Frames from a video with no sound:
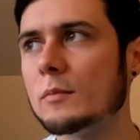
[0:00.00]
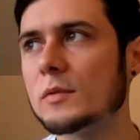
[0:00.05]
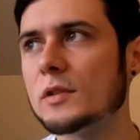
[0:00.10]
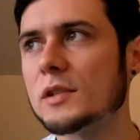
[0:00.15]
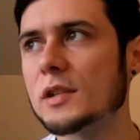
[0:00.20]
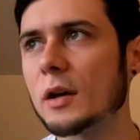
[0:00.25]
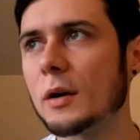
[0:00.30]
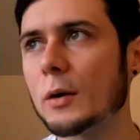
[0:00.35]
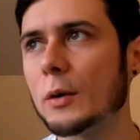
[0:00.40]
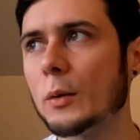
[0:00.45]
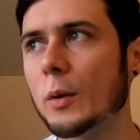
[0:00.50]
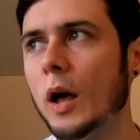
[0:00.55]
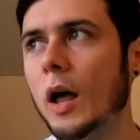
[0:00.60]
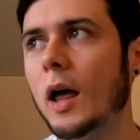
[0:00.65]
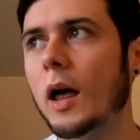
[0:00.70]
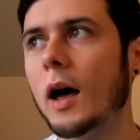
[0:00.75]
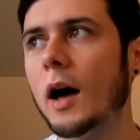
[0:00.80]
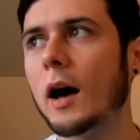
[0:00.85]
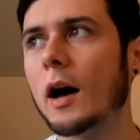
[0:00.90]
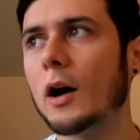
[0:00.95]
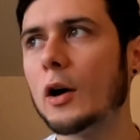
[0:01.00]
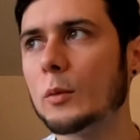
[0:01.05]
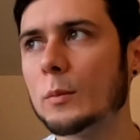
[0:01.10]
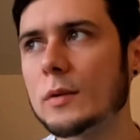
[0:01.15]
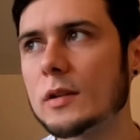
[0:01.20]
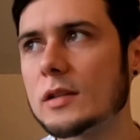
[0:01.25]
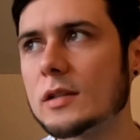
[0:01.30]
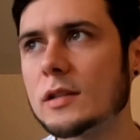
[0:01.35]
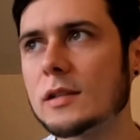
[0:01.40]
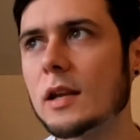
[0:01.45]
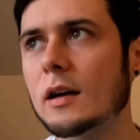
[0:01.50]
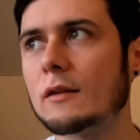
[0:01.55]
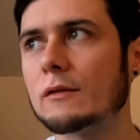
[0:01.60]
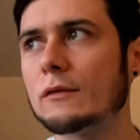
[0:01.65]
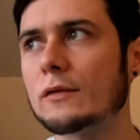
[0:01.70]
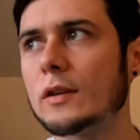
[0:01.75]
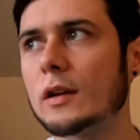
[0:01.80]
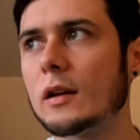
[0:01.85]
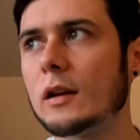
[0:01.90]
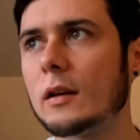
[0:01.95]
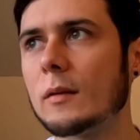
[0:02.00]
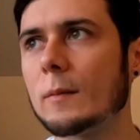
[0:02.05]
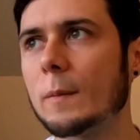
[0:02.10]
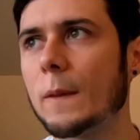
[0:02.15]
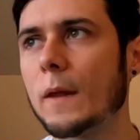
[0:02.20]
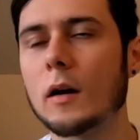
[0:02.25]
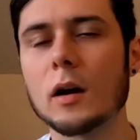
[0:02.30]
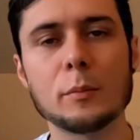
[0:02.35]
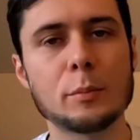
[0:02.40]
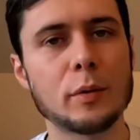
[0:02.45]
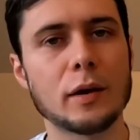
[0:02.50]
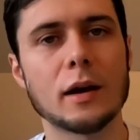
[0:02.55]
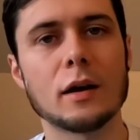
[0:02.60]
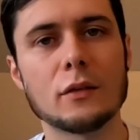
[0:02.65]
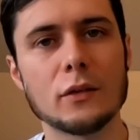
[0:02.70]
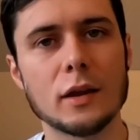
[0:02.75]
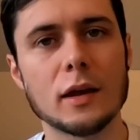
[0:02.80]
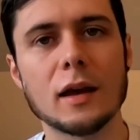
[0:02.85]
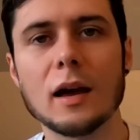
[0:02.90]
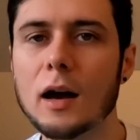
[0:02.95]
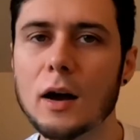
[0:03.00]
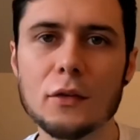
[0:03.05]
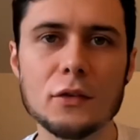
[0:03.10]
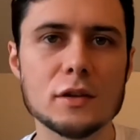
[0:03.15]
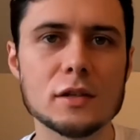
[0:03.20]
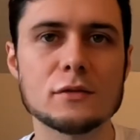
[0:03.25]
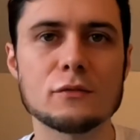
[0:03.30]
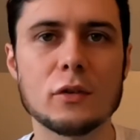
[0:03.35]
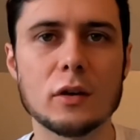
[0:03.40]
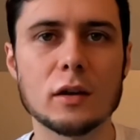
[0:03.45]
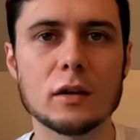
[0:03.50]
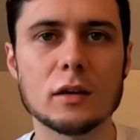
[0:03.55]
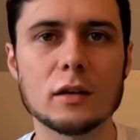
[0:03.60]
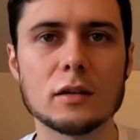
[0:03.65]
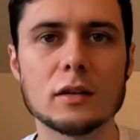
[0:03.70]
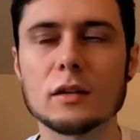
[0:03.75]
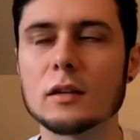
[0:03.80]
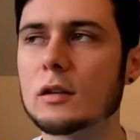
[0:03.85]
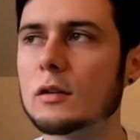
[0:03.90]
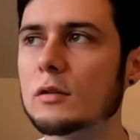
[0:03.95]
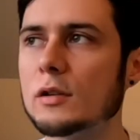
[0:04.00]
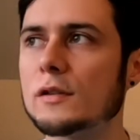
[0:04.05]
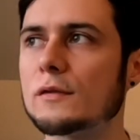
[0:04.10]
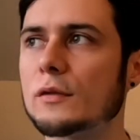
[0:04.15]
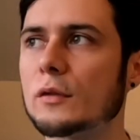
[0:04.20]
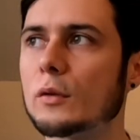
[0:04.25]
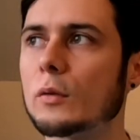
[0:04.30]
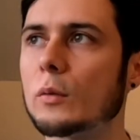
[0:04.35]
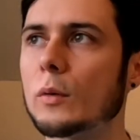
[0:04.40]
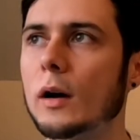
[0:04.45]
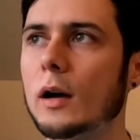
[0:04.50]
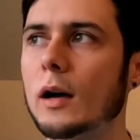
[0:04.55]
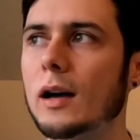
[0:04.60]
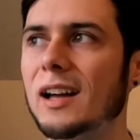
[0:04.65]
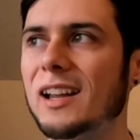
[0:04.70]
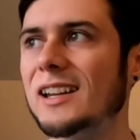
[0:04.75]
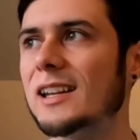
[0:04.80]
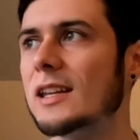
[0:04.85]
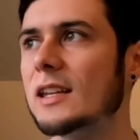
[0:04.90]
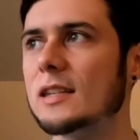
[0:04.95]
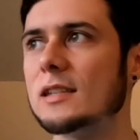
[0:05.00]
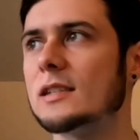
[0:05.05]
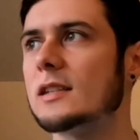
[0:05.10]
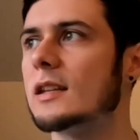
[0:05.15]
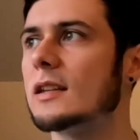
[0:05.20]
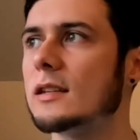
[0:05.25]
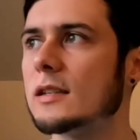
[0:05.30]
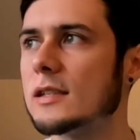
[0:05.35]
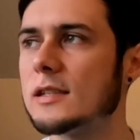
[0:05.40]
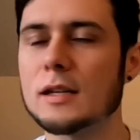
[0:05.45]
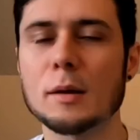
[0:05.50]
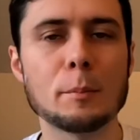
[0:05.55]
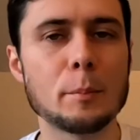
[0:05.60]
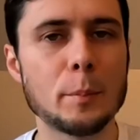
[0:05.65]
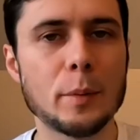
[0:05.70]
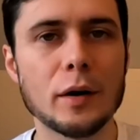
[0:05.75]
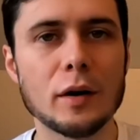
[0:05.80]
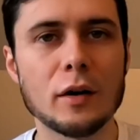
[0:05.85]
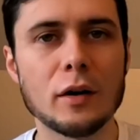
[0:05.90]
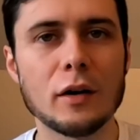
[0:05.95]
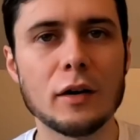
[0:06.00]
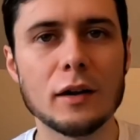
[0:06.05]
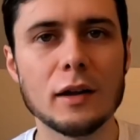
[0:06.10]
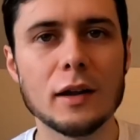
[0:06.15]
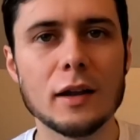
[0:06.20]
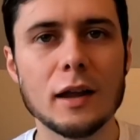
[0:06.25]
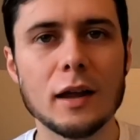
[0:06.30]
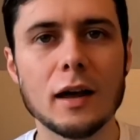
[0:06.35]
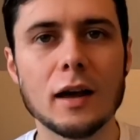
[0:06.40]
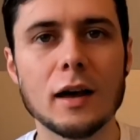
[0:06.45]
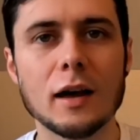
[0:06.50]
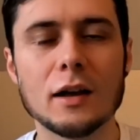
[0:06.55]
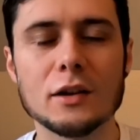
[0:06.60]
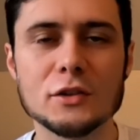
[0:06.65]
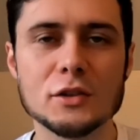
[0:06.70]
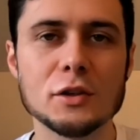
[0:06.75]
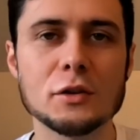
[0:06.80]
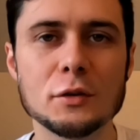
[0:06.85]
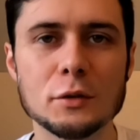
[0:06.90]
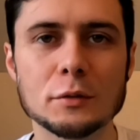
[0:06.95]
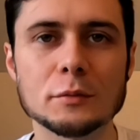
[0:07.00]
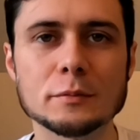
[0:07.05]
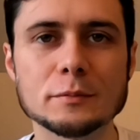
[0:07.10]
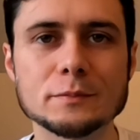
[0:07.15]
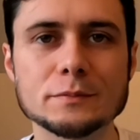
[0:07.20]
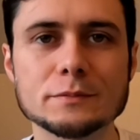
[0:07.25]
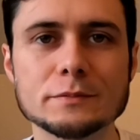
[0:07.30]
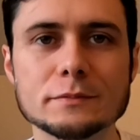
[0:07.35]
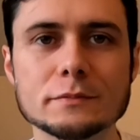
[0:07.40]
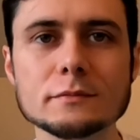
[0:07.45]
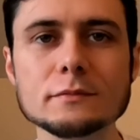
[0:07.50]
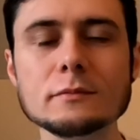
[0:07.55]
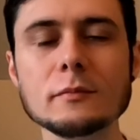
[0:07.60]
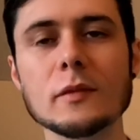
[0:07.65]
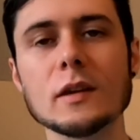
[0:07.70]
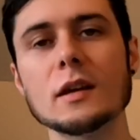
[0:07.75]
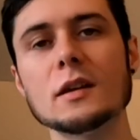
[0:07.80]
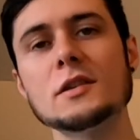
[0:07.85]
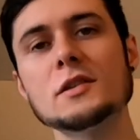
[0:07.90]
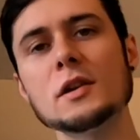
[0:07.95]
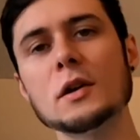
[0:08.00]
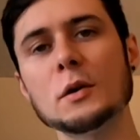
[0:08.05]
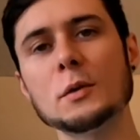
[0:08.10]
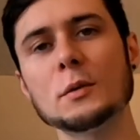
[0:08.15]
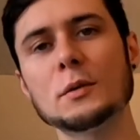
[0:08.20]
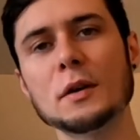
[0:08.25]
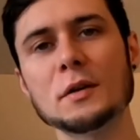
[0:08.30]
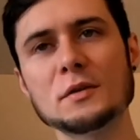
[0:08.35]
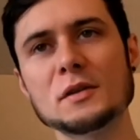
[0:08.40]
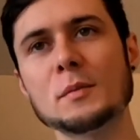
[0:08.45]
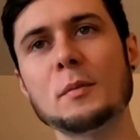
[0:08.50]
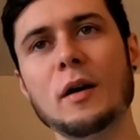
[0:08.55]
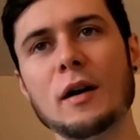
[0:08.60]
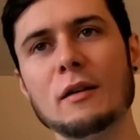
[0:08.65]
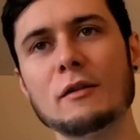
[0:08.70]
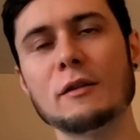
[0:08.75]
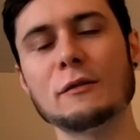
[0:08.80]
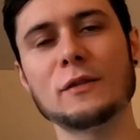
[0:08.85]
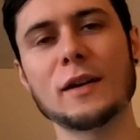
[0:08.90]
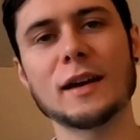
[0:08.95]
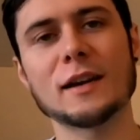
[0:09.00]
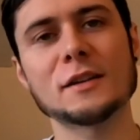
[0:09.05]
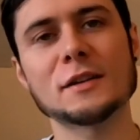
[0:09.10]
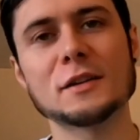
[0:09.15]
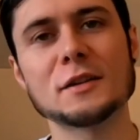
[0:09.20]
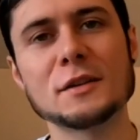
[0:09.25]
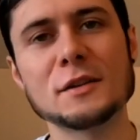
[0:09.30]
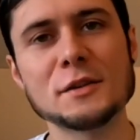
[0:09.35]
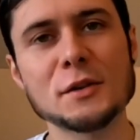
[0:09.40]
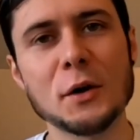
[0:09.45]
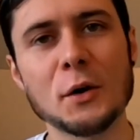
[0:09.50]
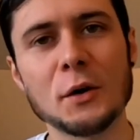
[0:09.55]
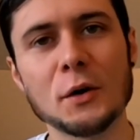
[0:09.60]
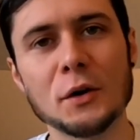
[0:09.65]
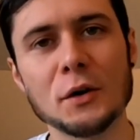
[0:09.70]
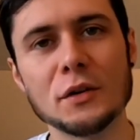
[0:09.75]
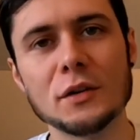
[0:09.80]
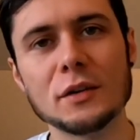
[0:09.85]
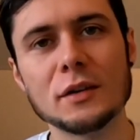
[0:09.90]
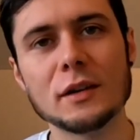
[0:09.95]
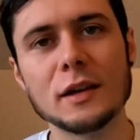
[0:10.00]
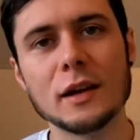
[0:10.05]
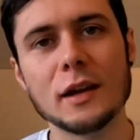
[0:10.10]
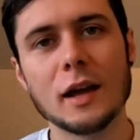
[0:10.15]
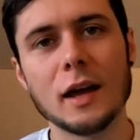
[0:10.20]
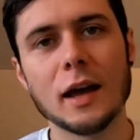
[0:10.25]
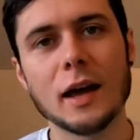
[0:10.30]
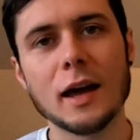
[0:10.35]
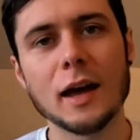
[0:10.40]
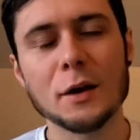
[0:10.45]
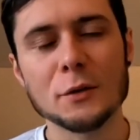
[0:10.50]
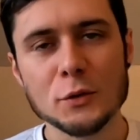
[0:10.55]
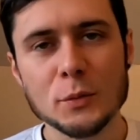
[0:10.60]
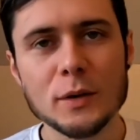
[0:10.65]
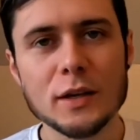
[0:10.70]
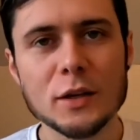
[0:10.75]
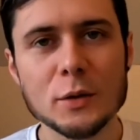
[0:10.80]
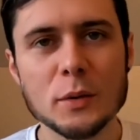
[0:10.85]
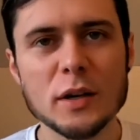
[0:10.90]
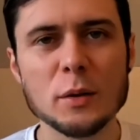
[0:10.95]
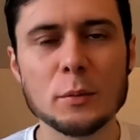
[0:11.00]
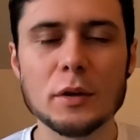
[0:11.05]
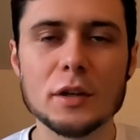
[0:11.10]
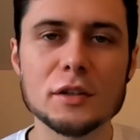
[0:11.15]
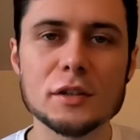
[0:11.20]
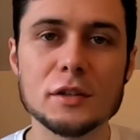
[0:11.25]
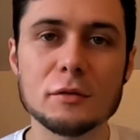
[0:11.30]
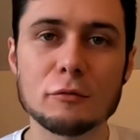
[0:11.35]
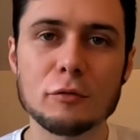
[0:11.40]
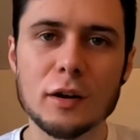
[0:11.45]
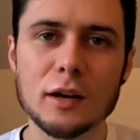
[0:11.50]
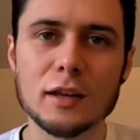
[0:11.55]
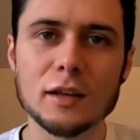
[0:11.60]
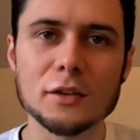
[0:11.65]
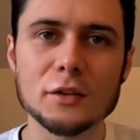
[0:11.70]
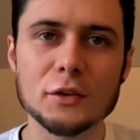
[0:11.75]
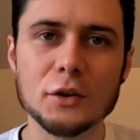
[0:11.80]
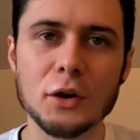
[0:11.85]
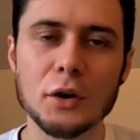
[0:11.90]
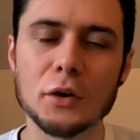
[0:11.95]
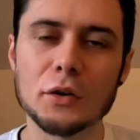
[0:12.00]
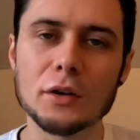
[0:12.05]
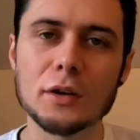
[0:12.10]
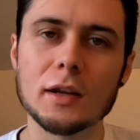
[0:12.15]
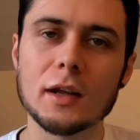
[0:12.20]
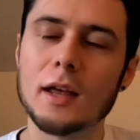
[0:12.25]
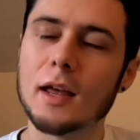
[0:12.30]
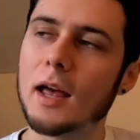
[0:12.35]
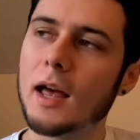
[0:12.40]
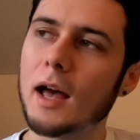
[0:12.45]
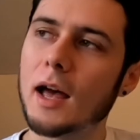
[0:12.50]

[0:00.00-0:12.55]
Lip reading: So I hope the stuff that I put out there others find useful, at least in some part too. So those are my reflections on how 2021's running has gone.